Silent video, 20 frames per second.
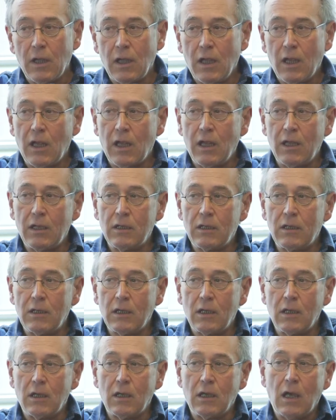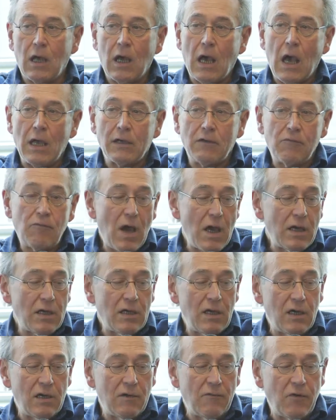And I
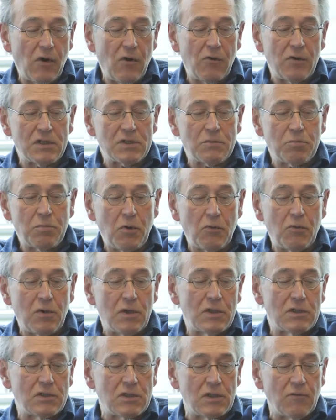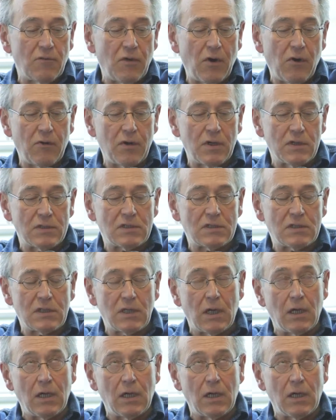divided into various periods and various